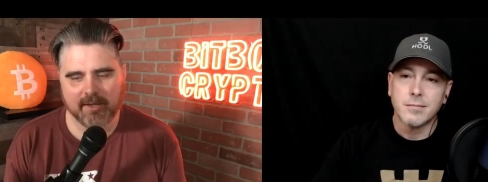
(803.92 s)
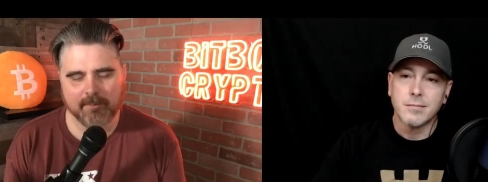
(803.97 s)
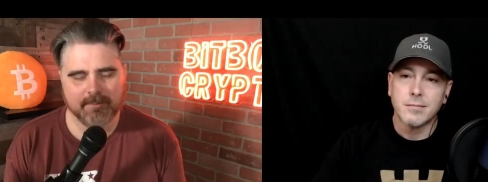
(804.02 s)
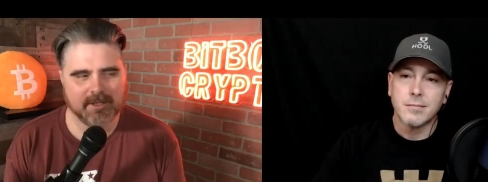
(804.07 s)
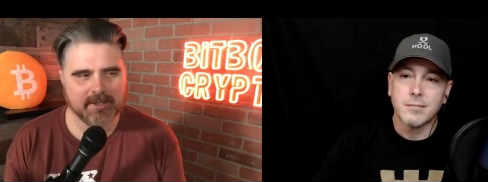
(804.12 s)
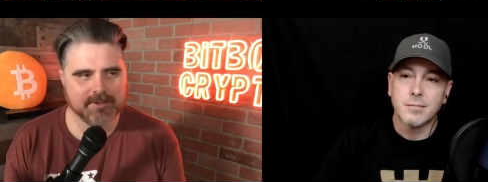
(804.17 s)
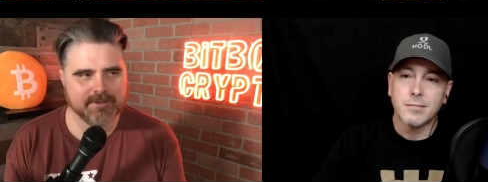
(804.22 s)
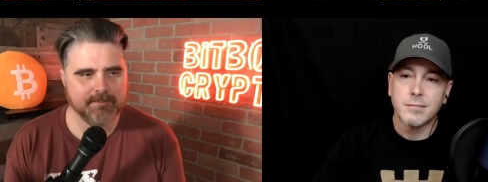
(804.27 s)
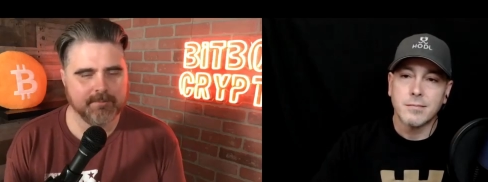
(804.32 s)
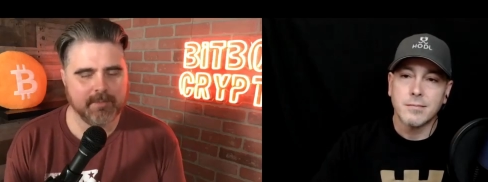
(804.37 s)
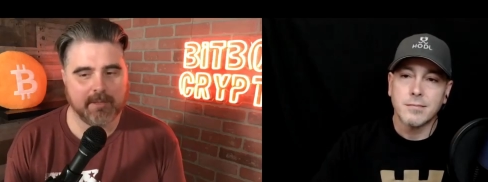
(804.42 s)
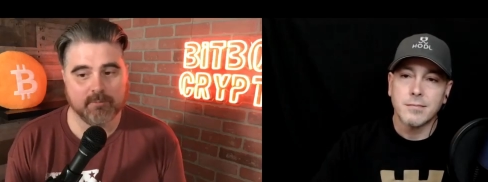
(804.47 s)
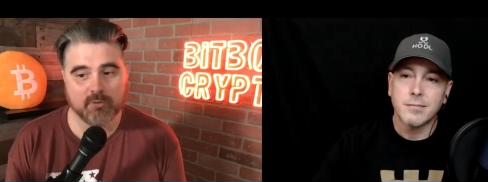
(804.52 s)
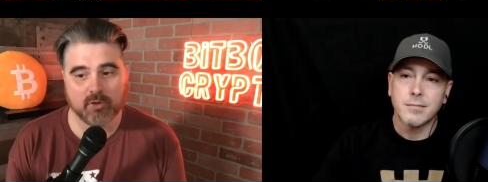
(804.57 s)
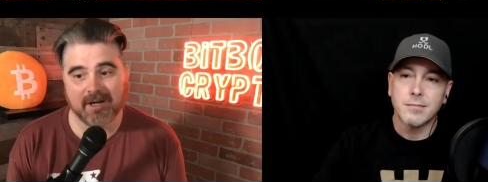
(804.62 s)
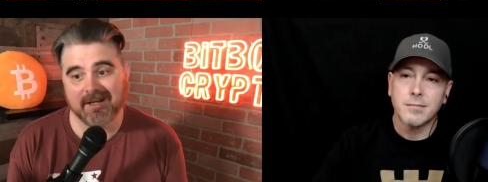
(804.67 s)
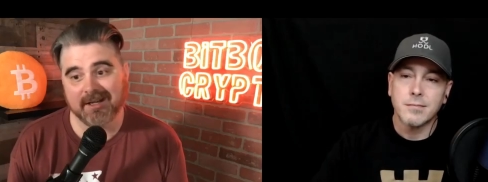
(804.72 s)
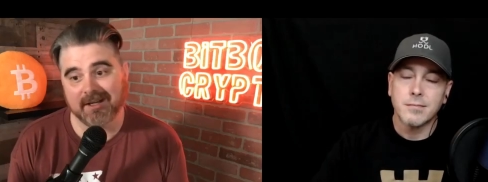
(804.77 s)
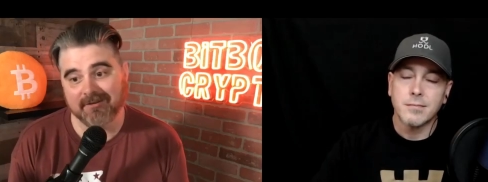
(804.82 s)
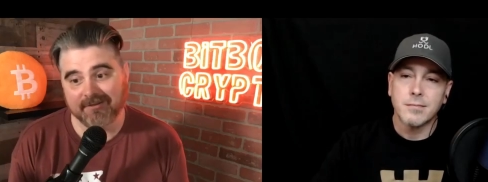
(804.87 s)
Speaker 1: because I'm
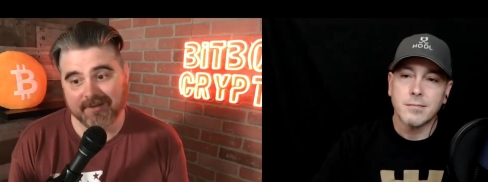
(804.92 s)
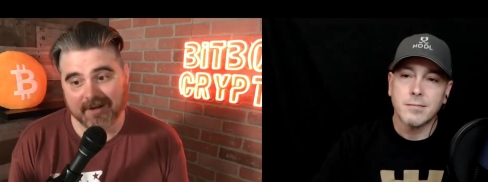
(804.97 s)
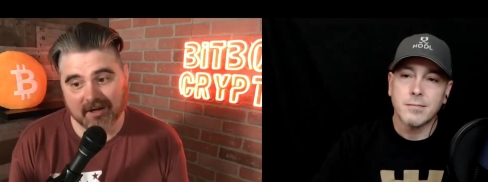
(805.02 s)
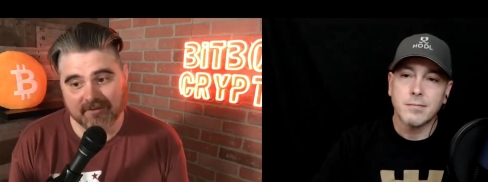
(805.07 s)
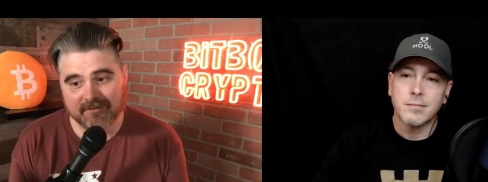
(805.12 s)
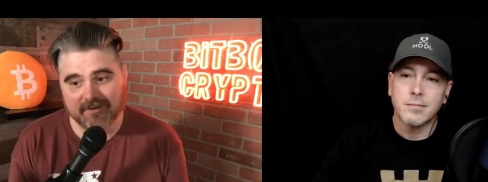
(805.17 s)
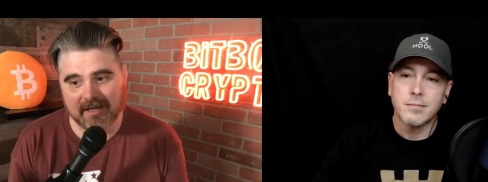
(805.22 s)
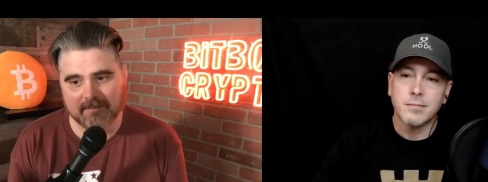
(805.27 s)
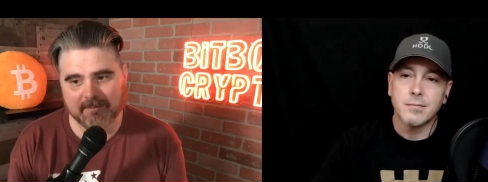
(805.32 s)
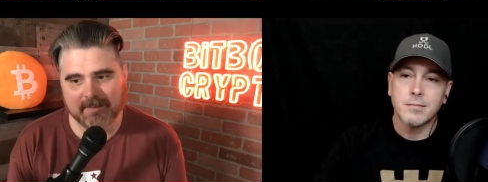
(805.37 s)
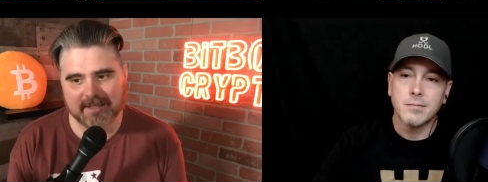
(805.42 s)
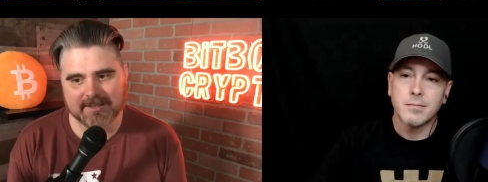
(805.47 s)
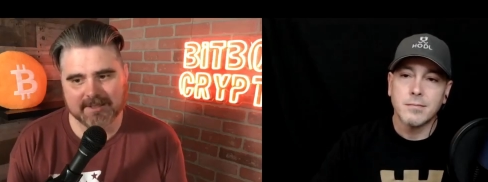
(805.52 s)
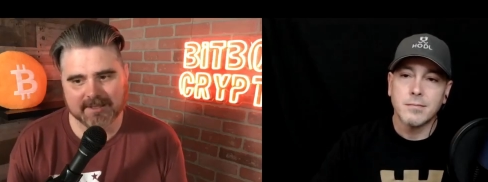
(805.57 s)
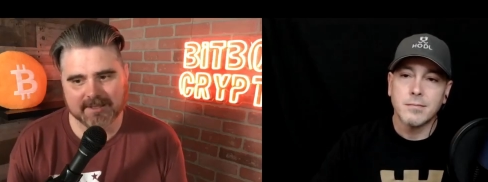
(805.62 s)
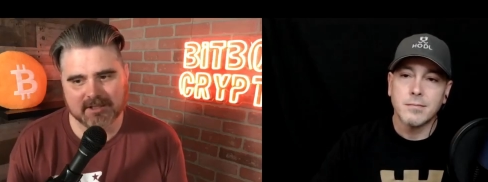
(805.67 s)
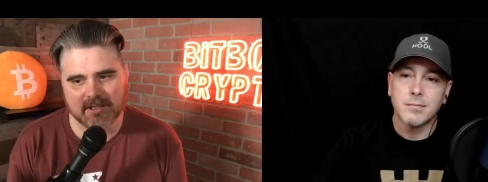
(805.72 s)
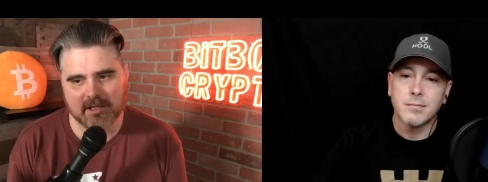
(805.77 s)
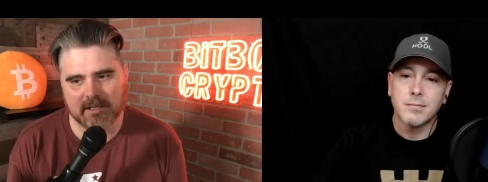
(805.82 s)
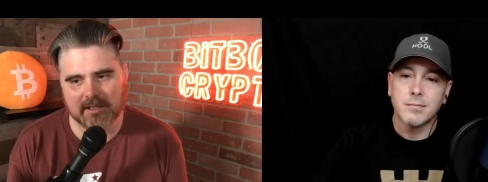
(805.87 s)
trying to get verified by
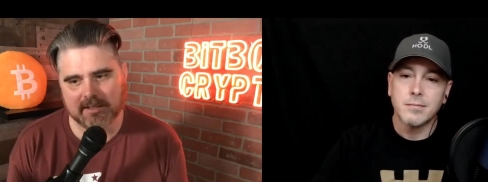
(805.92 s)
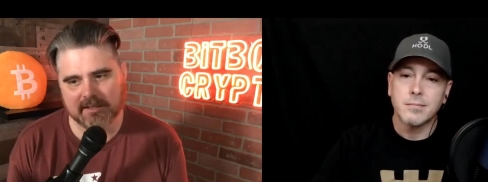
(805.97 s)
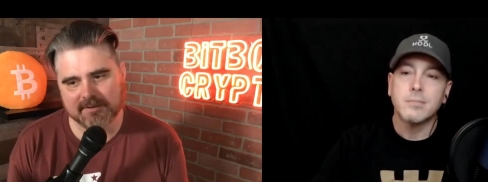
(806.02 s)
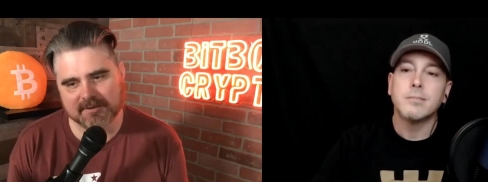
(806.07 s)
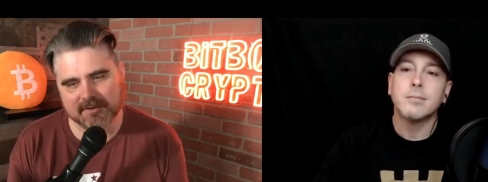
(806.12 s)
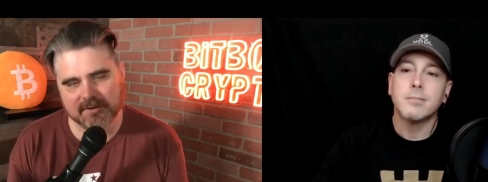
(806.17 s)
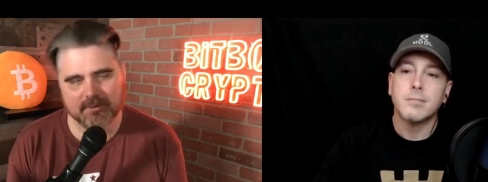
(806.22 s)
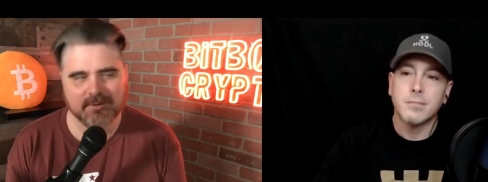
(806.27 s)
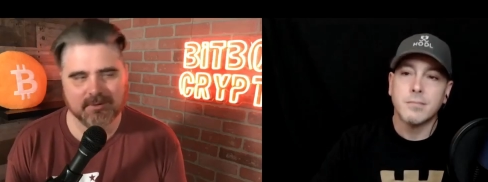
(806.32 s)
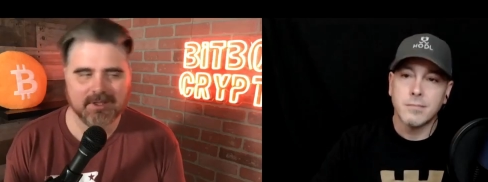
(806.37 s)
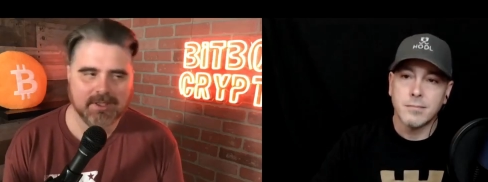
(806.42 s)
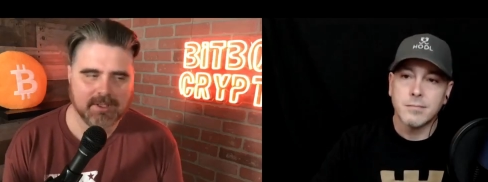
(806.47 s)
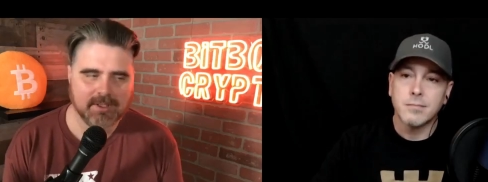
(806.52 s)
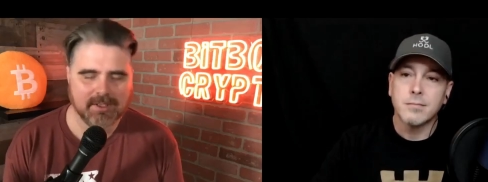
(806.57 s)
TikTok, and so